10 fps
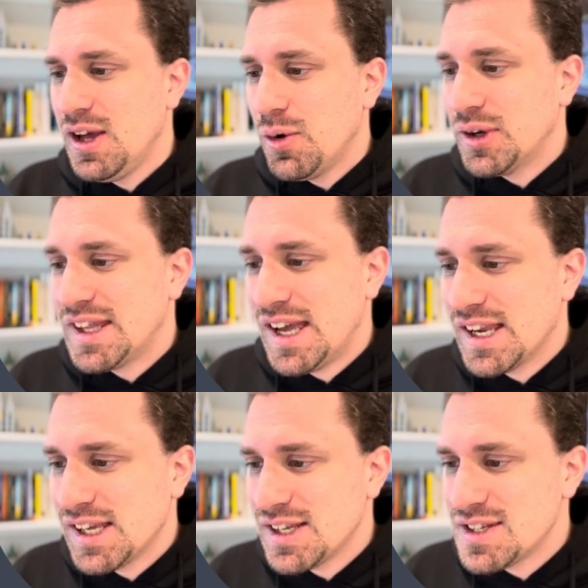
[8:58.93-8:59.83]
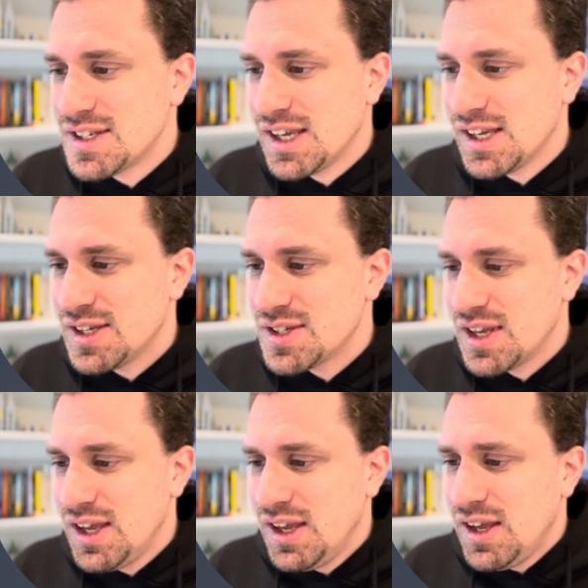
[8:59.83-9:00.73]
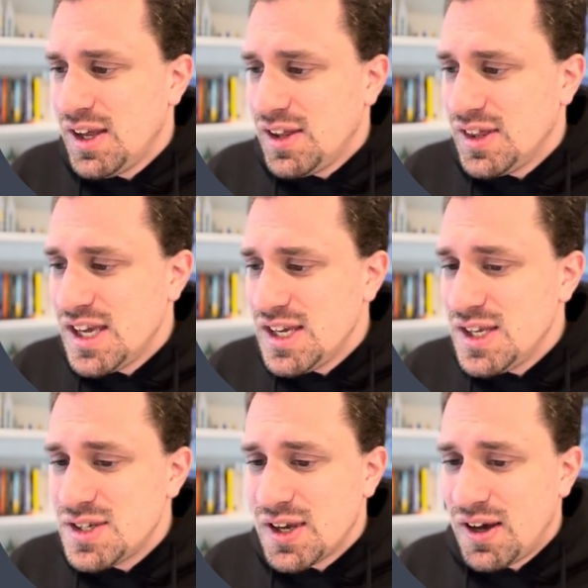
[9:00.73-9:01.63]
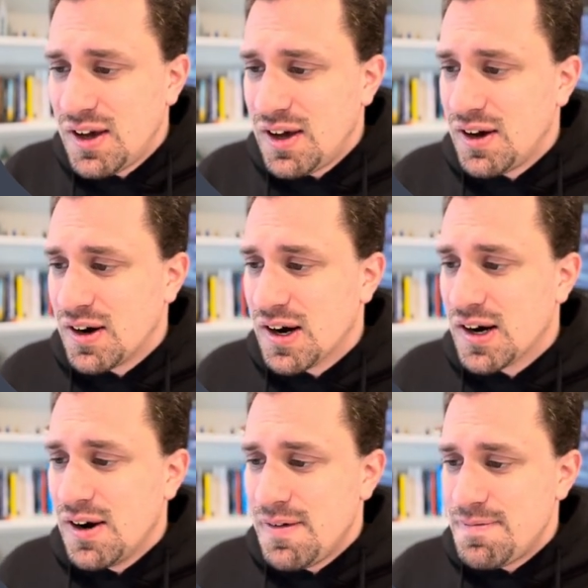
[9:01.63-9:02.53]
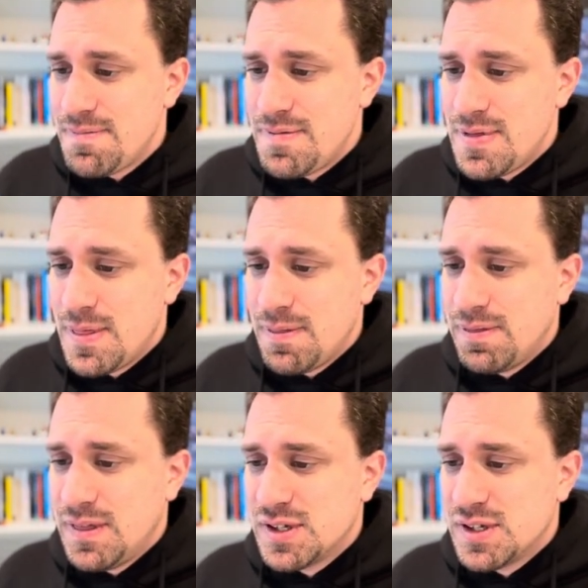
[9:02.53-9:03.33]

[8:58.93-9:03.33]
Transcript: What that is, is these are the